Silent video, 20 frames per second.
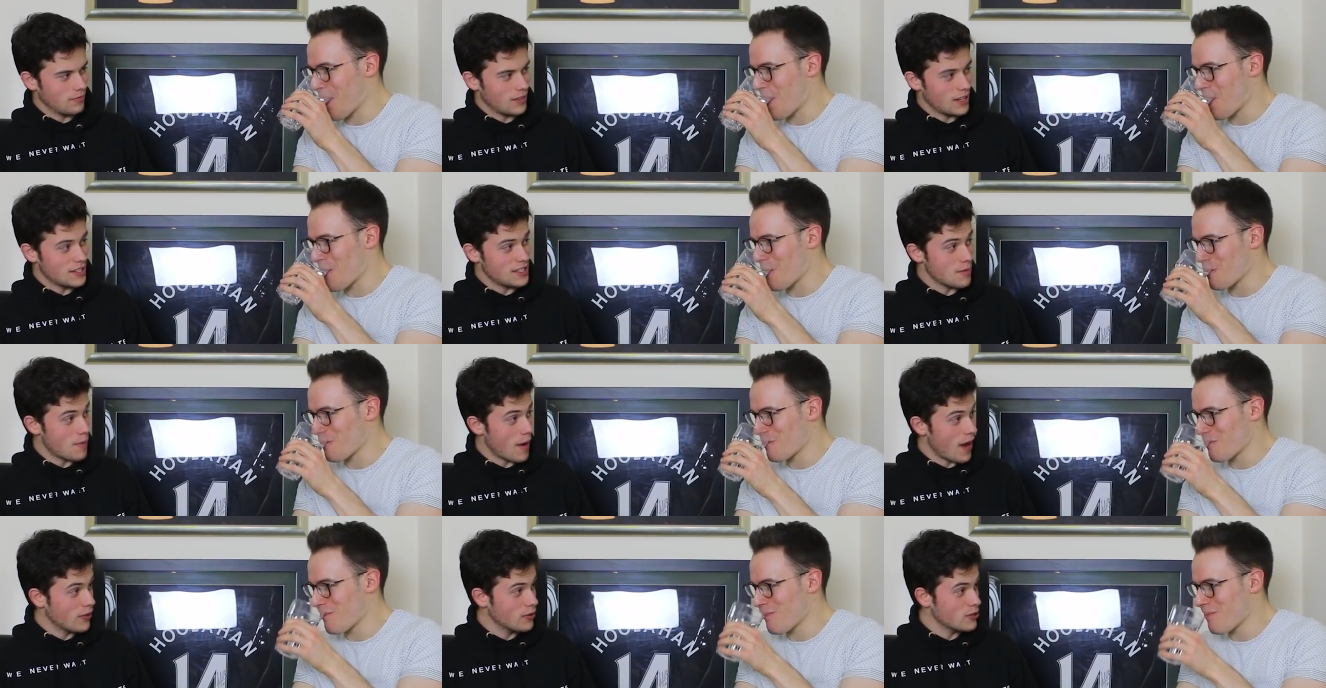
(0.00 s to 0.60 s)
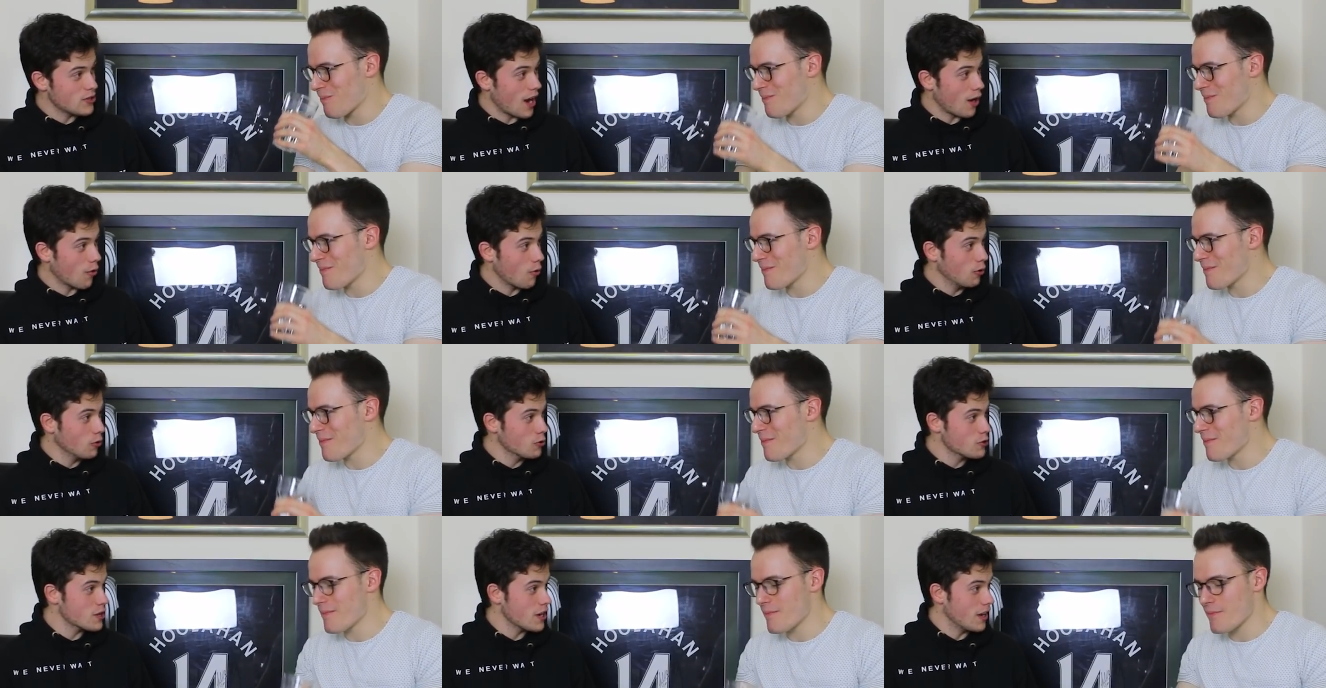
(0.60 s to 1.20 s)
Speaker 1: Is he better than Jack
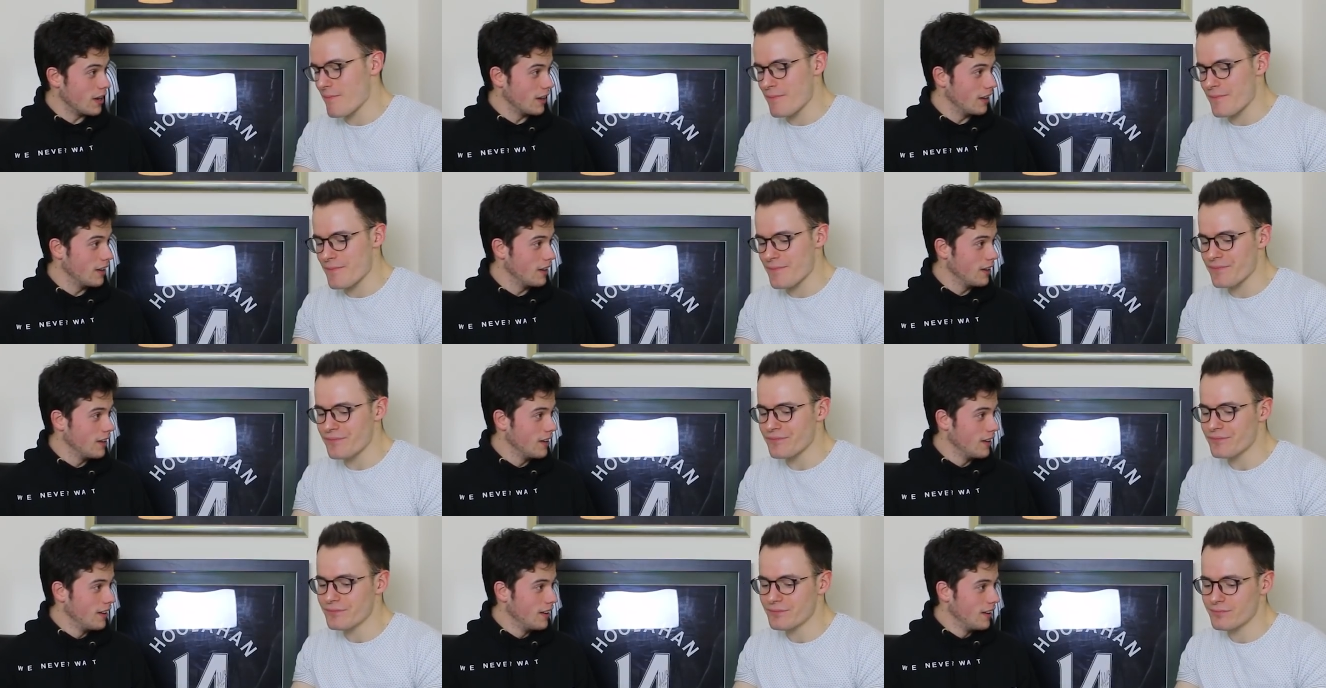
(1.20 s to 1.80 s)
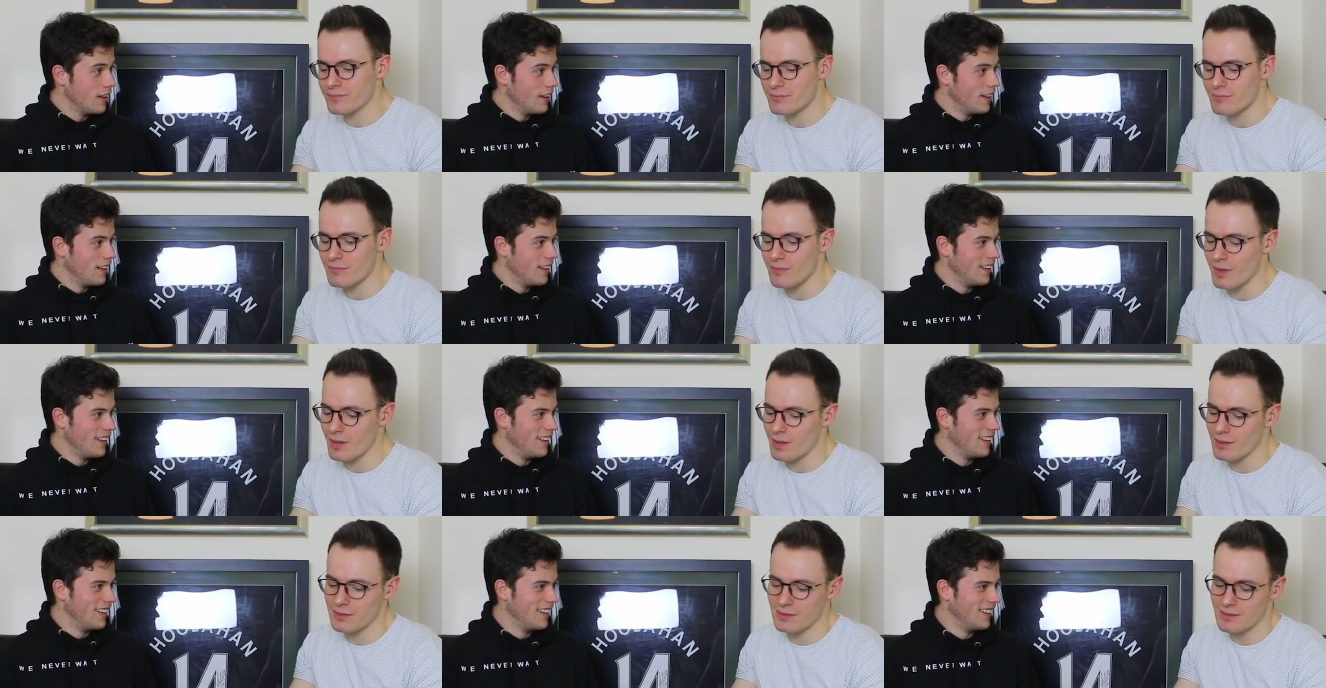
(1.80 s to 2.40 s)
Wilshere?
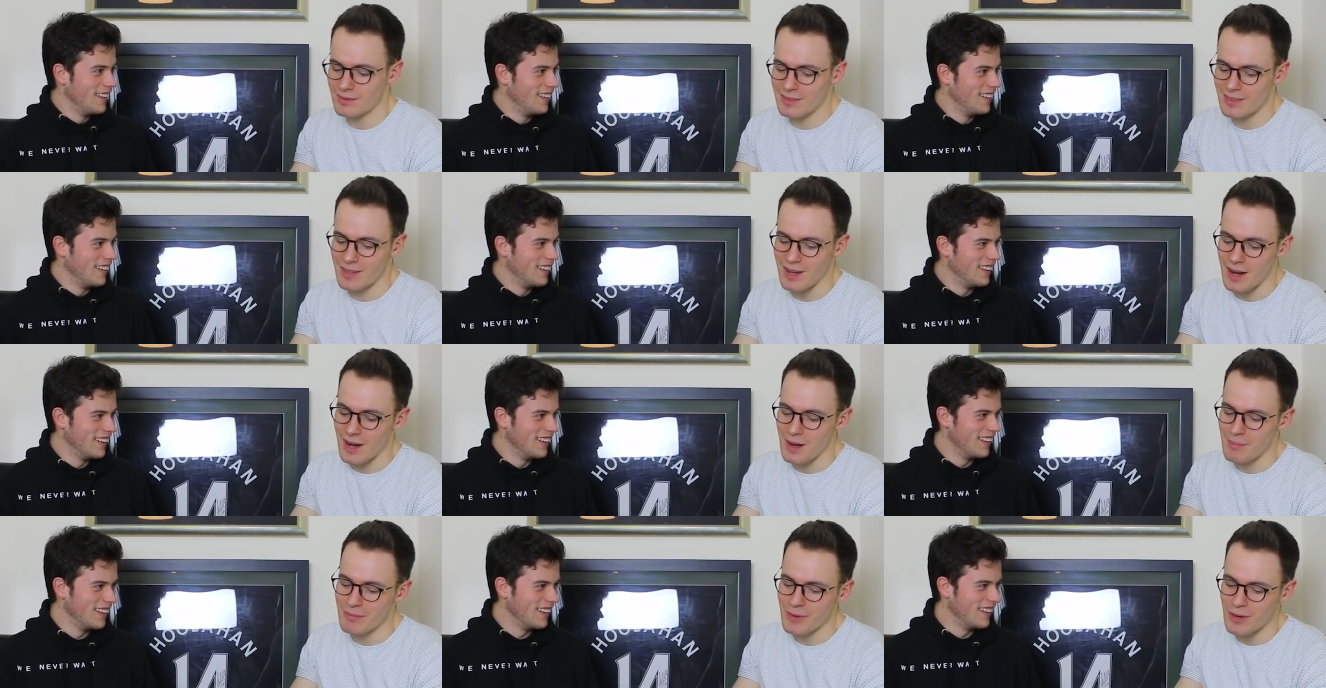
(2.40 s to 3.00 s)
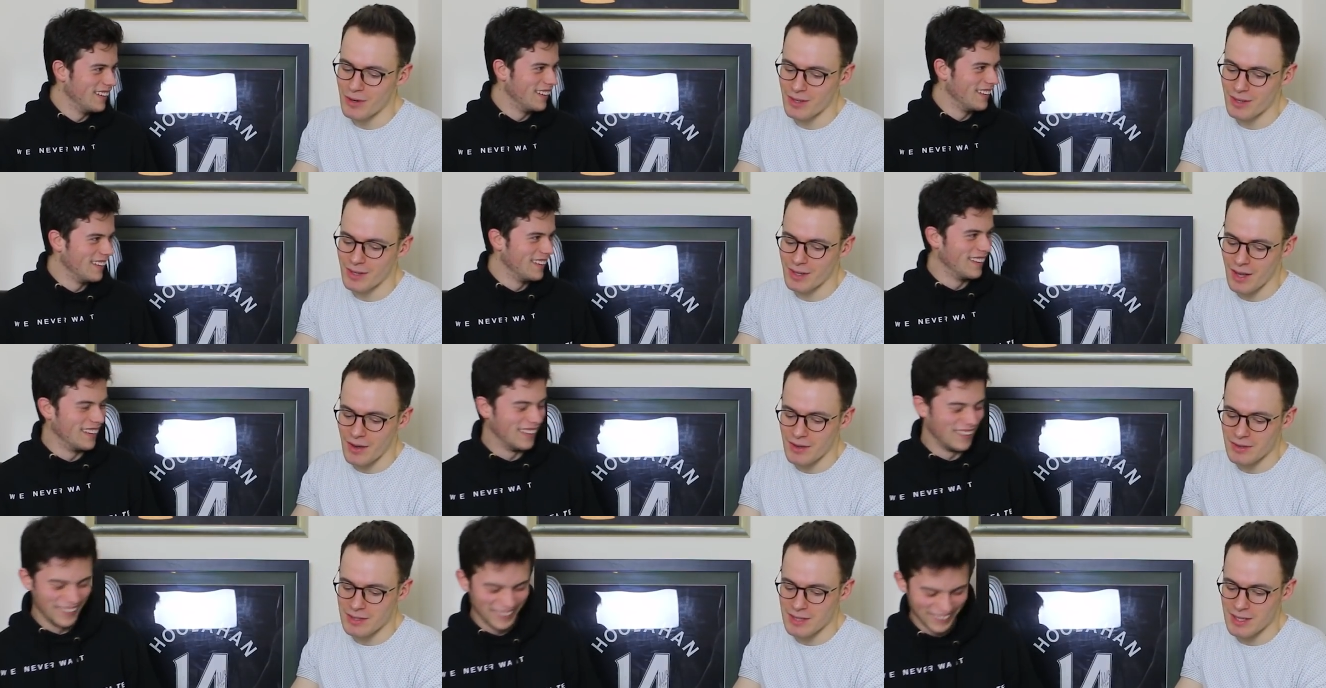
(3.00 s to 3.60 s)
I'm not
Speaker 2: going to
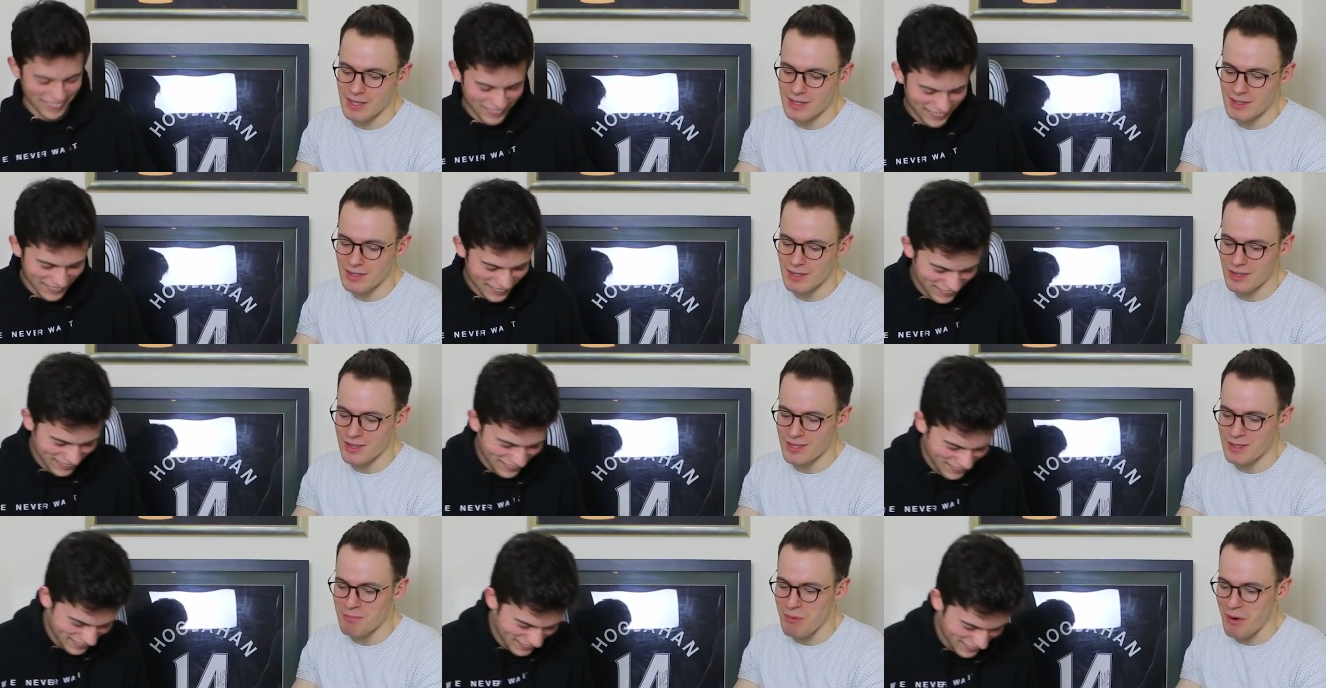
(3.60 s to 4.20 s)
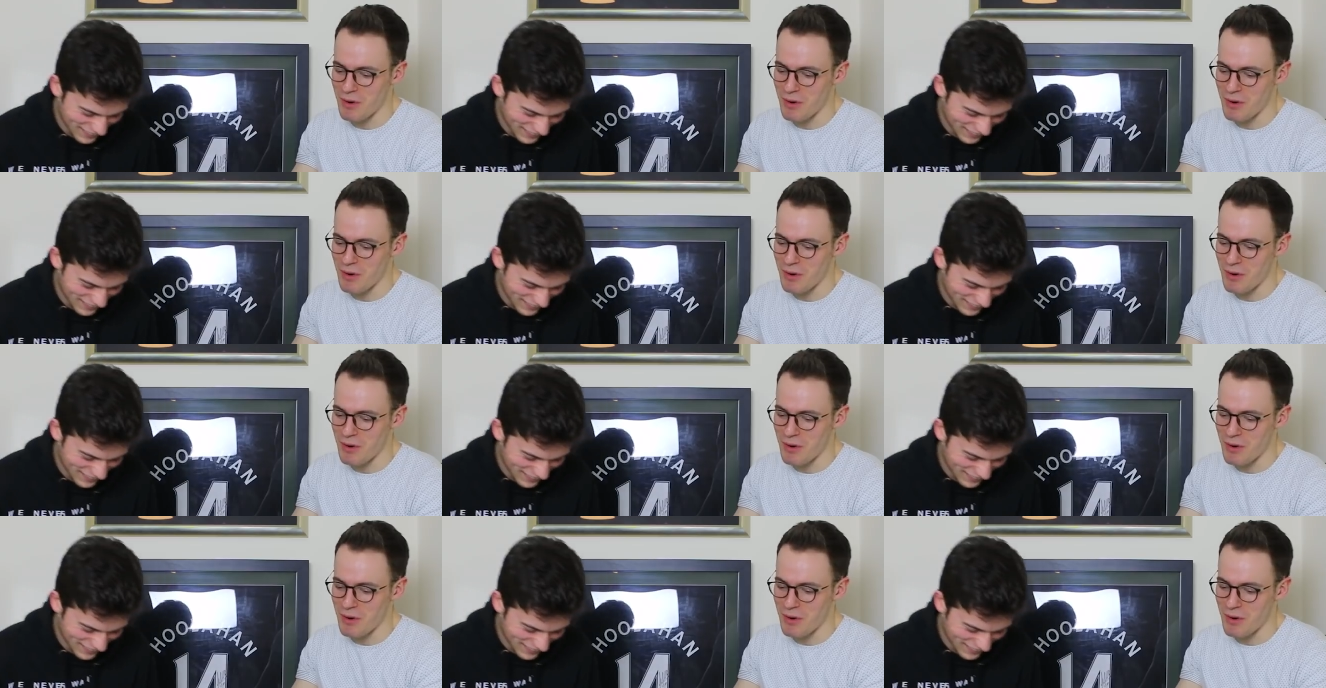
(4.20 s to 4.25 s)
go into this during this